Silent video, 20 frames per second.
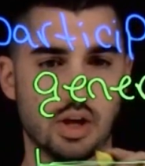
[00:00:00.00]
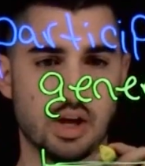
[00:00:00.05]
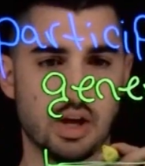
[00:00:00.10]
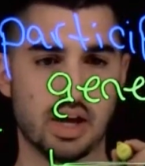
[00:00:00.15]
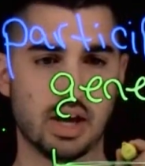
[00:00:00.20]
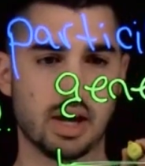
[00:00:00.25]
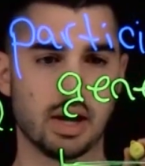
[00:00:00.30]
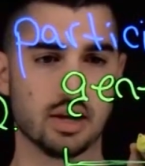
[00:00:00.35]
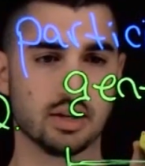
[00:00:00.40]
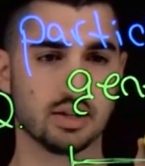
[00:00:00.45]

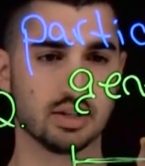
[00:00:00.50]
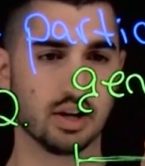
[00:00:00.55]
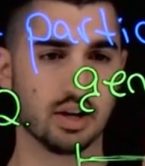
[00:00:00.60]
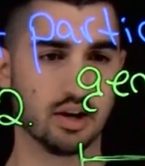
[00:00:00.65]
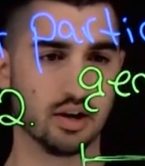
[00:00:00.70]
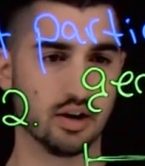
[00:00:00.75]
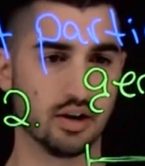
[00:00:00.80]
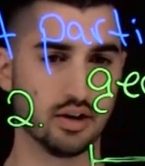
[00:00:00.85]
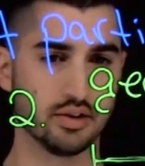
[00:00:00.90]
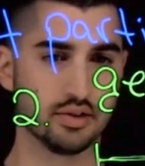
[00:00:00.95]
And
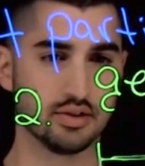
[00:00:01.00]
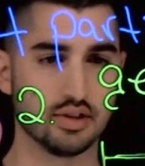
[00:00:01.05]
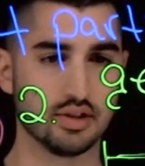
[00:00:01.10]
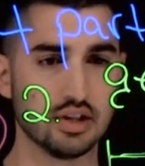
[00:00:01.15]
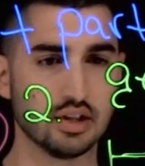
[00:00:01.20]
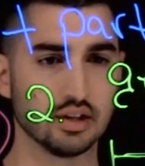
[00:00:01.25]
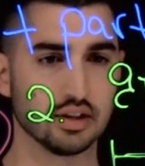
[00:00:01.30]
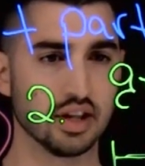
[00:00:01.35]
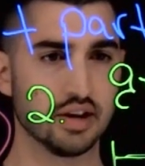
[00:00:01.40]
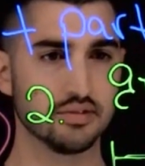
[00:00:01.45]
on
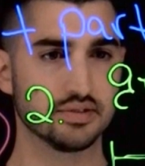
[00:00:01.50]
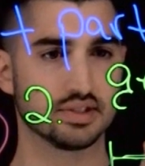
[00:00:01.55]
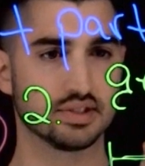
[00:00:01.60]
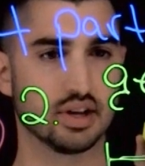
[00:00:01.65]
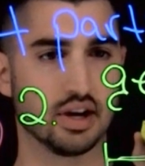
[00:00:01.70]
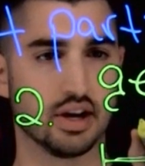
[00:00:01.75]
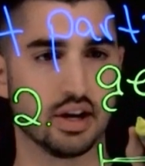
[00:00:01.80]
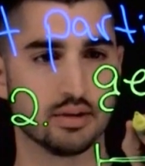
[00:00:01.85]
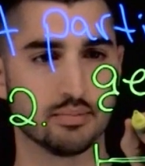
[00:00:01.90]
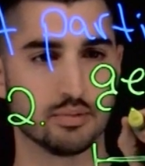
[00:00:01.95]
the left
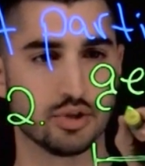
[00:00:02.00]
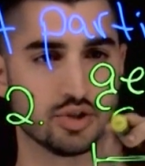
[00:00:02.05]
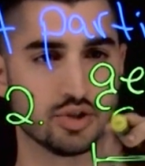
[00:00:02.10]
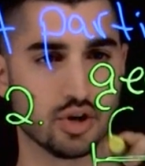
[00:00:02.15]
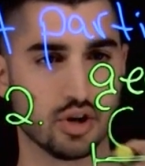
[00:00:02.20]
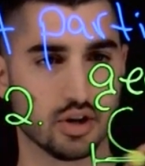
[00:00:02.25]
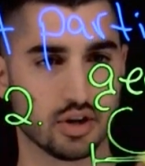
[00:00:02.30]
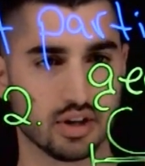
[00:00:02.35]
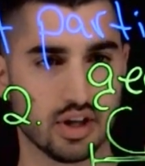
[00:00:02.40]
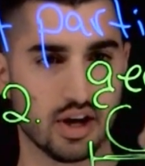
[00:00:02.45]
side, I'm going to
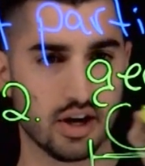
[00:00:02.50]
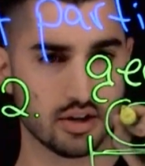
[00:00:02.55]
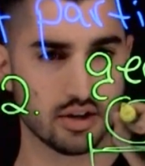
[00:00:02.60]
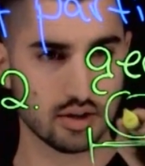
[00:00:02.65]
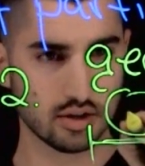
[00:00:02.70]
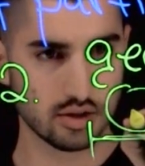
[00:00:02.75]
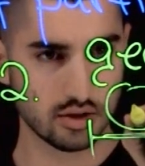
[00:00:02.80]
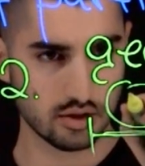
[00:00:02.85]
draw a clock.